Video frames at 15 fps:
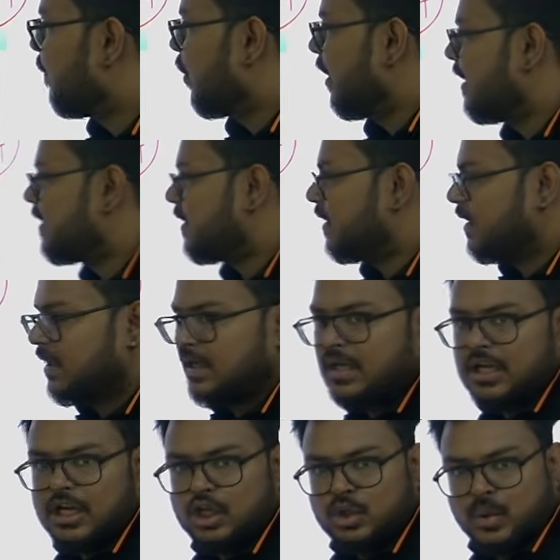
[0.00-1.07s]
point,
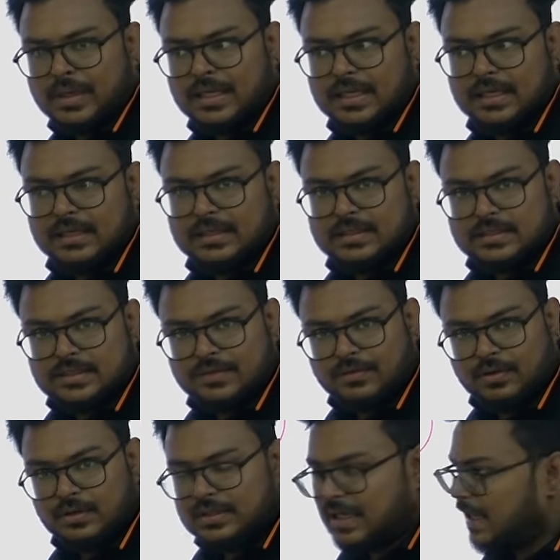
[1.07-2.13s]
twin characteristics of
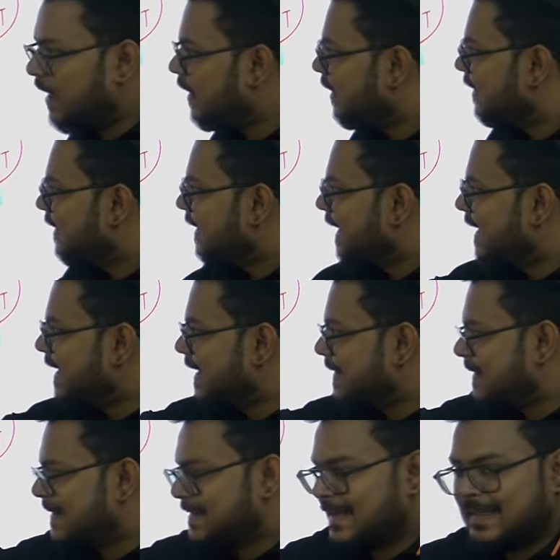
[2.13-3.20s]
growth are increase
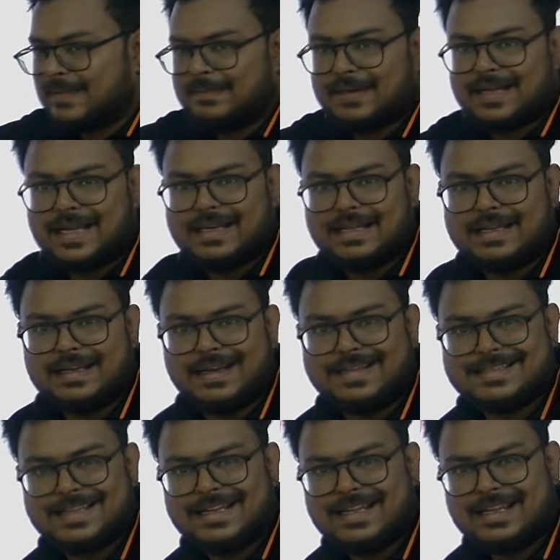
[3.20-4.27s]
in cell number and increase
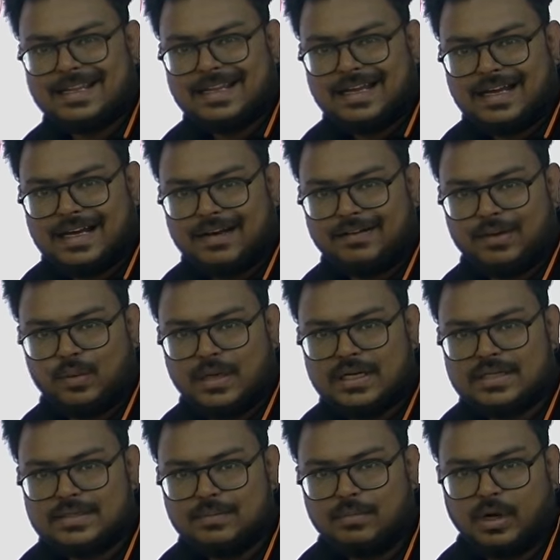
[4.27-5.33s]
in our
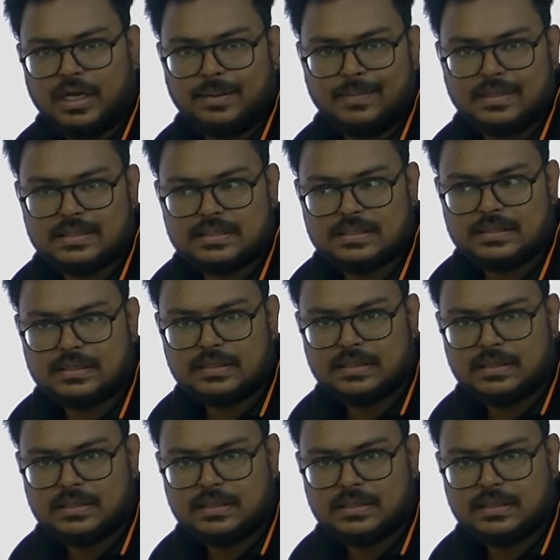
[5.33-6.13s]
what? Body mass.